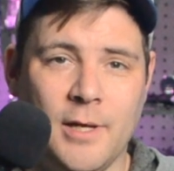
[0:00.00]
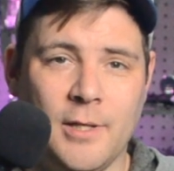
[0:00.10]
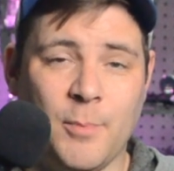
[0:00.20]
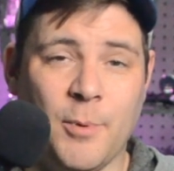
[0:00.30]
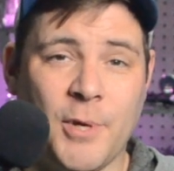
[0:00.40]

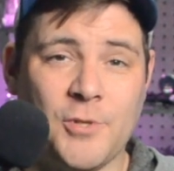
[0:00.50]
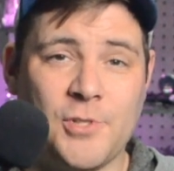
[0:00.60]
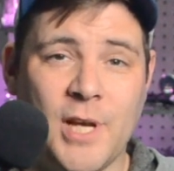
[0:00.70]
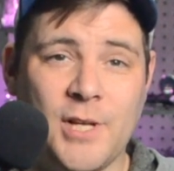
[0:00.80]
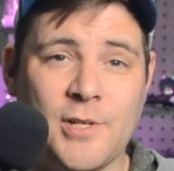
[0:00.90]
The
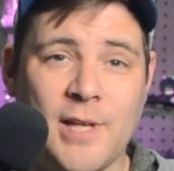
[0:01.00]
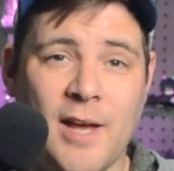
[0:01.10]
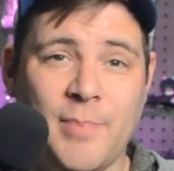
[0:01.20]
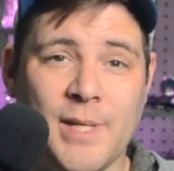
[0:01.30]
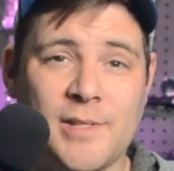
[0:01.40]
proposed changes
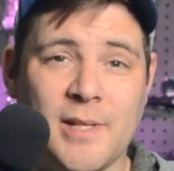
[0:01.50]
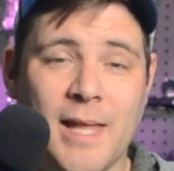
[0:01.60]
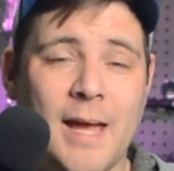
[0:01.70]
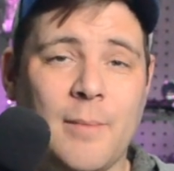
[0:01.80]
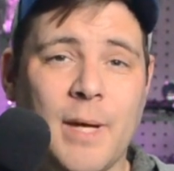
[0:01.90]
have been
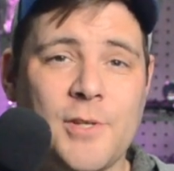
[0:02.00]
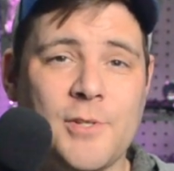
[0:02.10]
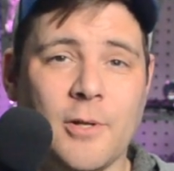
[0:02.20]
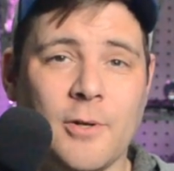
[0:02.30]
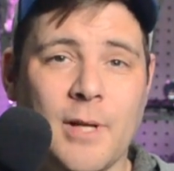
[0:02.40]
slammed by
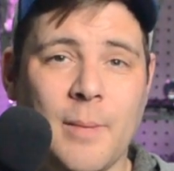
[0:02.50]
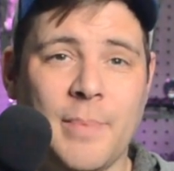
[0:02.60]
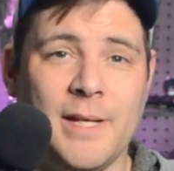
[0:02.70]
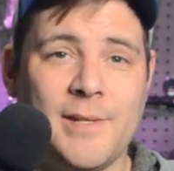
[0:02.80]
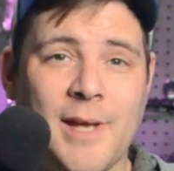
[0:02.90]
solar
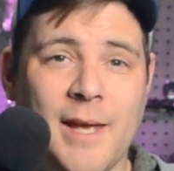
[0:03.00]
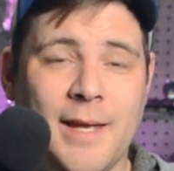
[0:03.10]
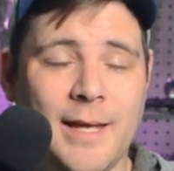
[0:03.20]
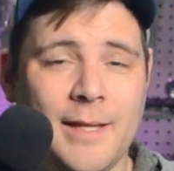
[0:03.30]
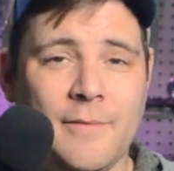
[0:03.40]
companies
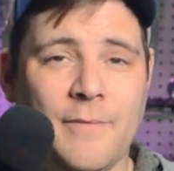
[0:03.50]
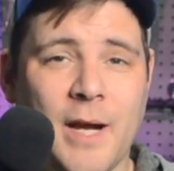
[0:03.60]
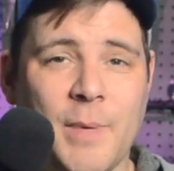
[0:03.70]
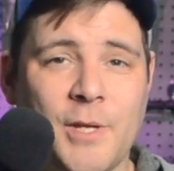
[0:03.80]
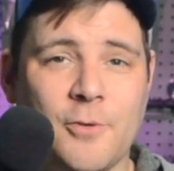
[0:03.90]
and the
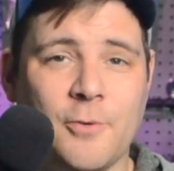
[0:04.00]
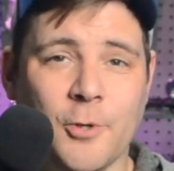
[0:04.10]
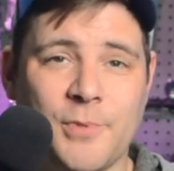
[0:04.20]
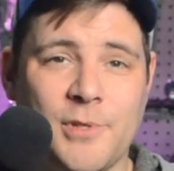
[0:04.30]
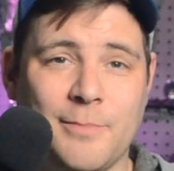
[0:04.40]
environmental
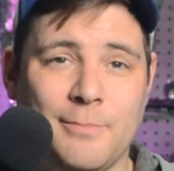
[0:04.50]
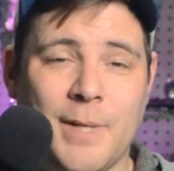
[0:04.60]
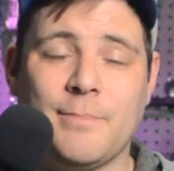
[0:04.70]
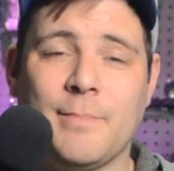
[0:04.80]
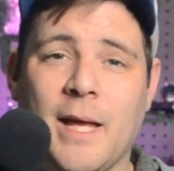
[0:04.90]
groups,
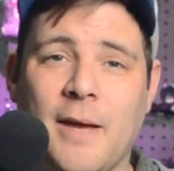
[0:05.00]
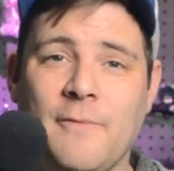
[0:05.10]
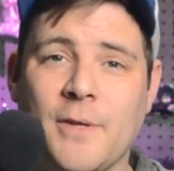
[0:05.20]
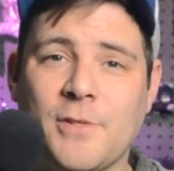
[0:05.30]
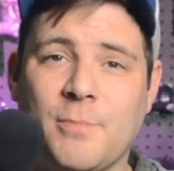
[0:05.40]
but they have
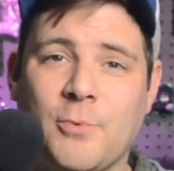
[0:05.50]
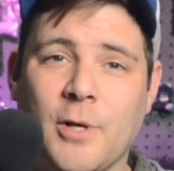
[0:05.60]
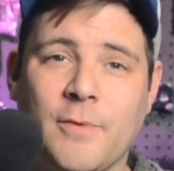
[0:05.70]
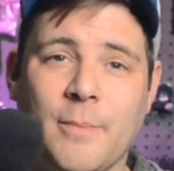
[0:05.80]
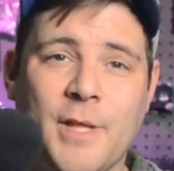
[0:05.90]
found
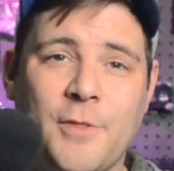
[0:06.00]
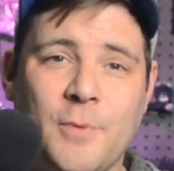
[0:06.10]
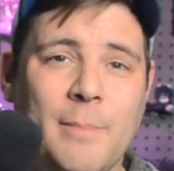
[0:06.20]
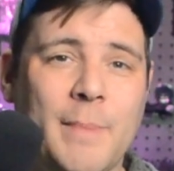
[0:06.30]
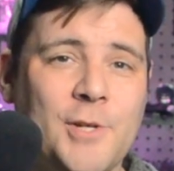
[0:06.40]
support from the
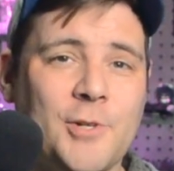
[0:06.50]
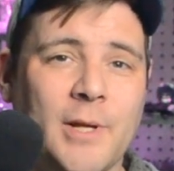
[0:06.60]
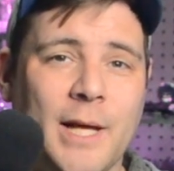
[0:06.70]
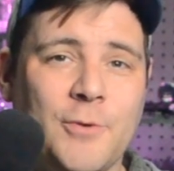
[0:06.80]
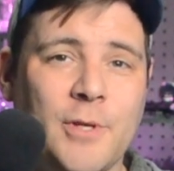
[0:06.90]
three major
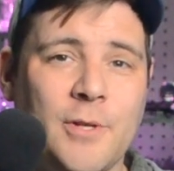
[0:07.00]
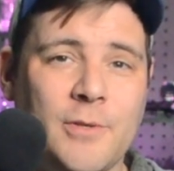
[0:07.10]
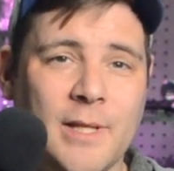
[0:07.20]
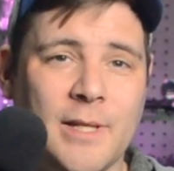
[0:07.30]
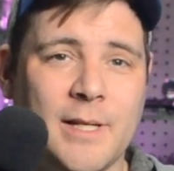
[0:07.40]
electric
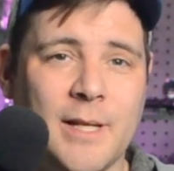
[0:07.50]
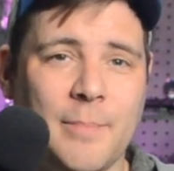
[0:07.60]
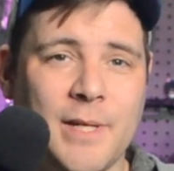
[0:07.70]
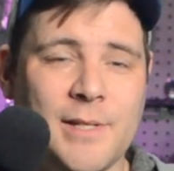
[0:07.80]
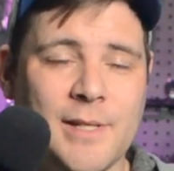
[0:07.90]
utility
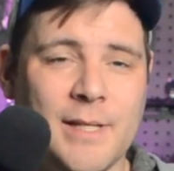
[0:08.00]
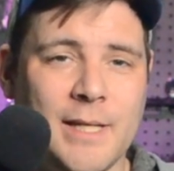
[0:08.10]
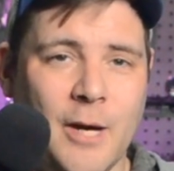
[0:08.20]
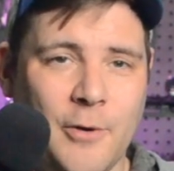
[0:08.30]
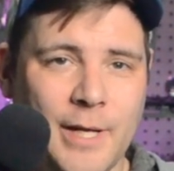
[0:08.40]
companies in
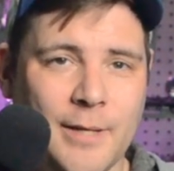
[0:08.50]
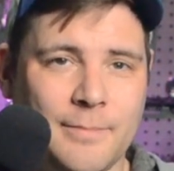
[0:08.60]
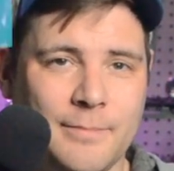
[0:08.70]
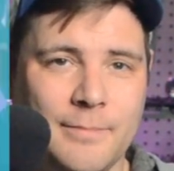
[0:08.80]
the area.